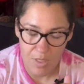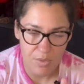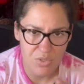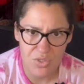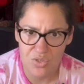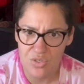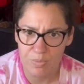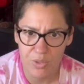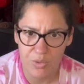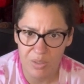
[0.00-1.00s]
It was a
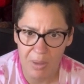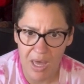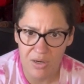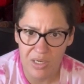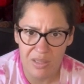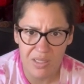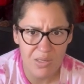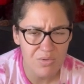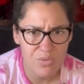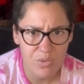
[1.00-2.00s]
super quick pattern. I think
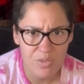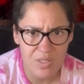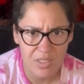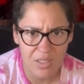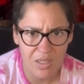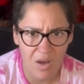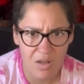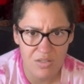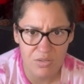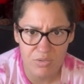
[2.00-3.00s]
it was Rose and Lily
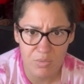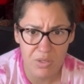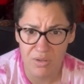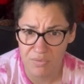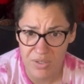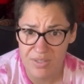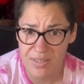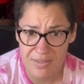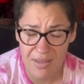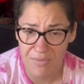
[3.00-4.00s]
also. It was one of the first
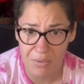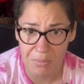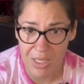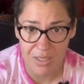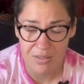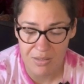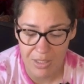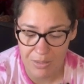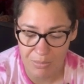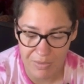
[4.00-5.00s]
things I ever made, so I
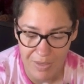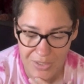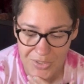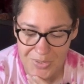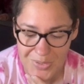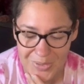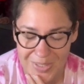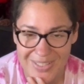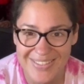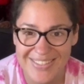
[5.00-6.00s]
couldn't believe I actually sold
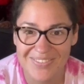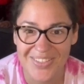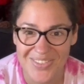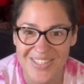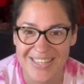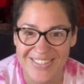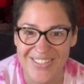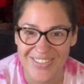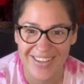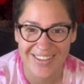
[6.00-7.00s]
it. It's some of those things
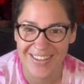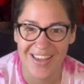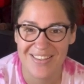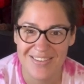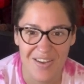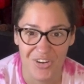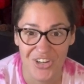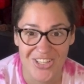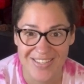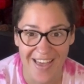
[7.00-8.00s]
you're like, it's never
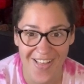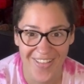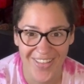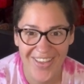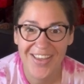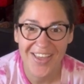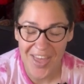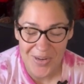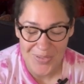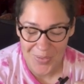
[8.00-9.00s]
going to sell,
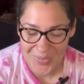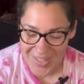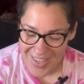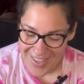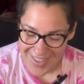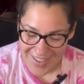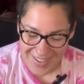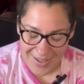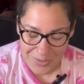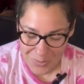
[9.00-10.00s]
and it sold.
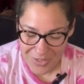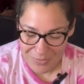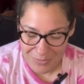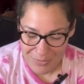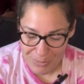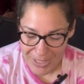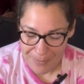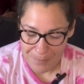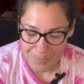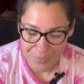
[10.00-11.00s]
That was one of them for
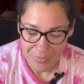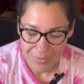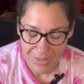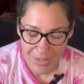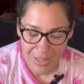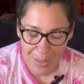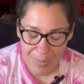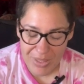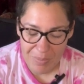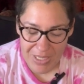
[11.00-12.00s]
me.
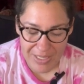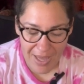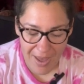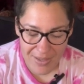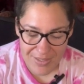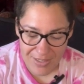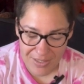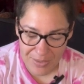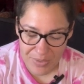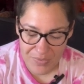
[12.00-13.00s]
But the pink cat,
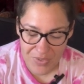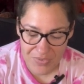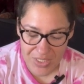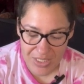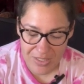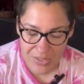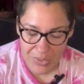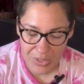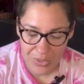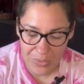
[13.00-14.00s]
and it was 15, so
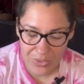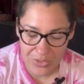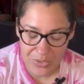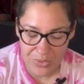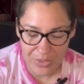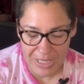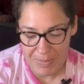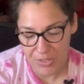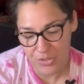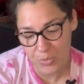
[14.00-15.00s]
her order total came
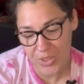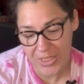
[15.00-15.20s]
out to